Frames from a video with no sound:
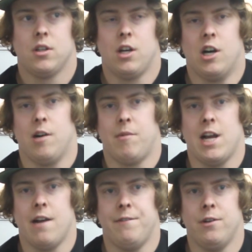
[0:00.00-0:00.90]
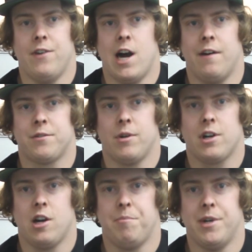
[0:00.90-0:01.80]
I have new valves when
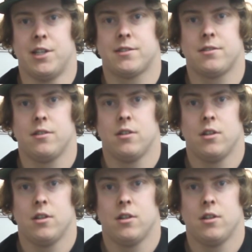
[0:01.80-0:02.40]
it got built,